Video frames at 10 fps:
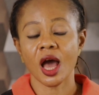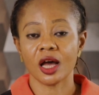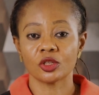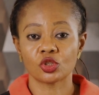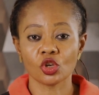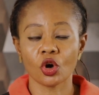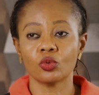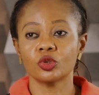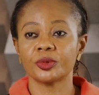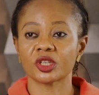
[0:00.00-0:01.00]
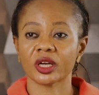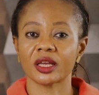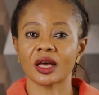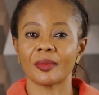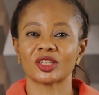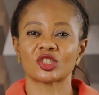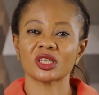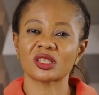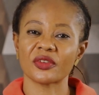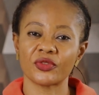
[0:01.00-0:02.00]
And so we'll be talking about
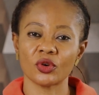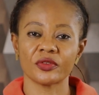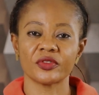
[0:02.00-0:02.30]
just a few of